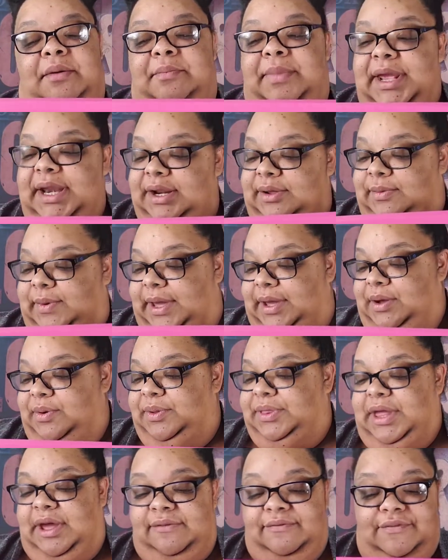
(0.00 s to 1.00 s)
But anyway,
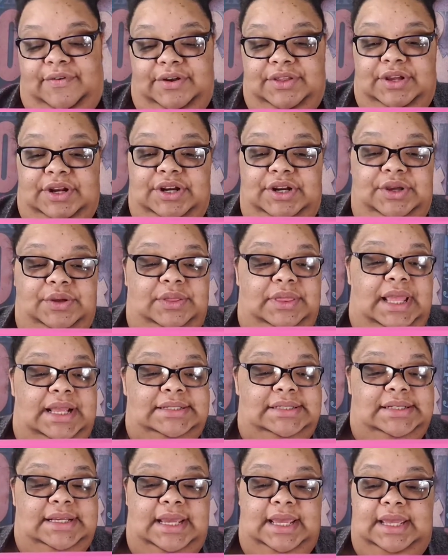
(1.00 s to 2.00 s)
without further ado,
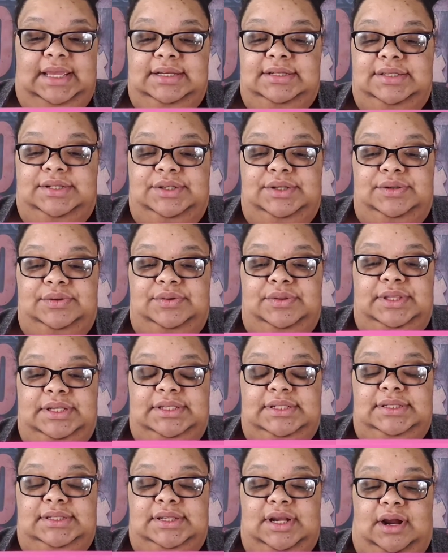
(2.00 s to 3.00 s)
let's get into
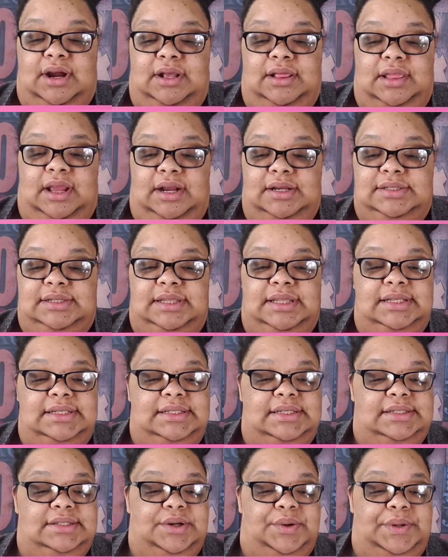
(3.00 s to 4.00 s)
this Zara Larsson.
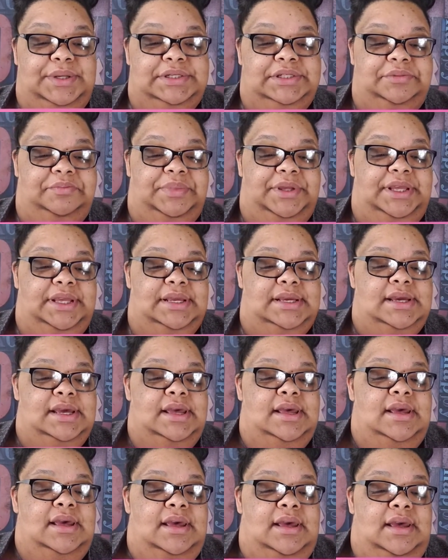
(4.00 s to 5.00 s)
This is going to be
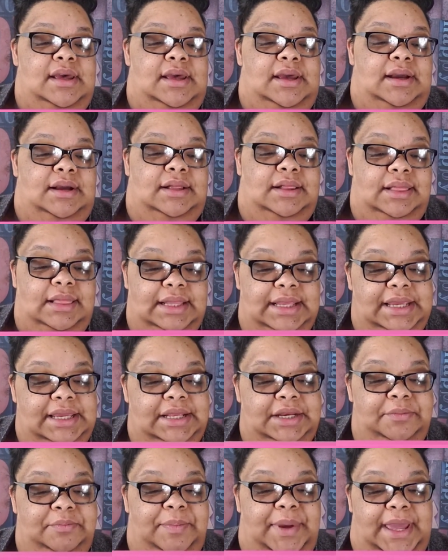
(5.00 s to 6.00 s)

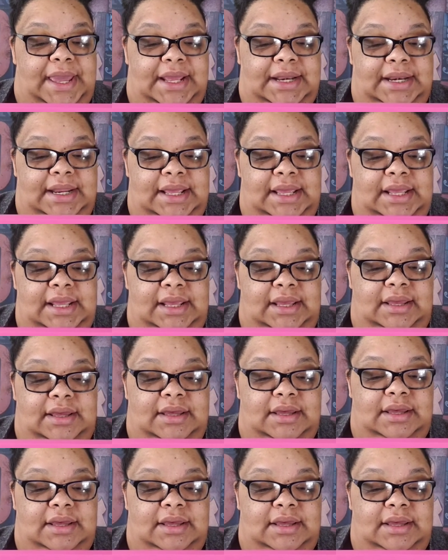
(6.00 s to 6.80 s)
Clean Bandit.